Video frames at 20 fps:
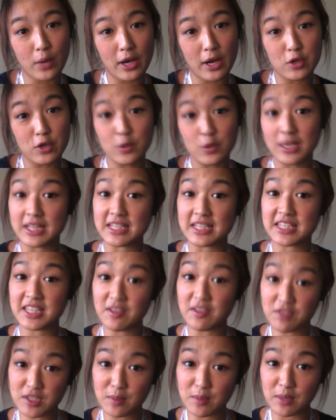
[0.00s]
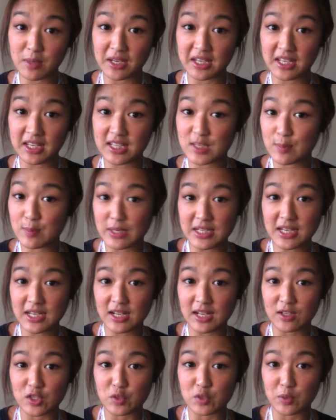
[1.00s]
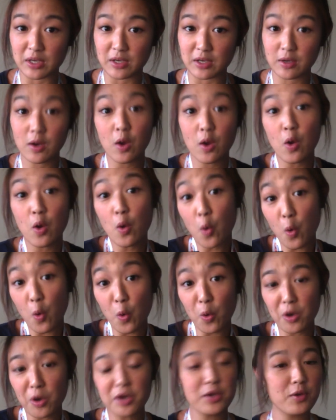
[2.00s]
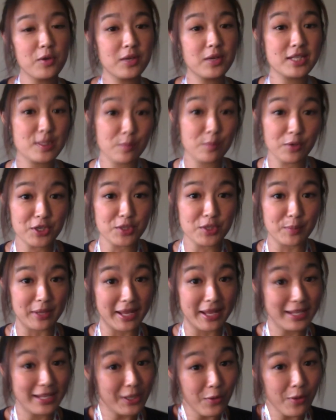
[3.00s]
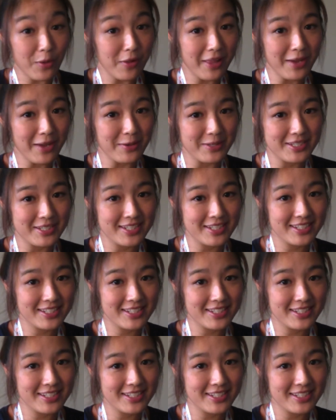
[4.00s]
you can save some money and spend it elsewhere, or you can splurge a bit and go all out.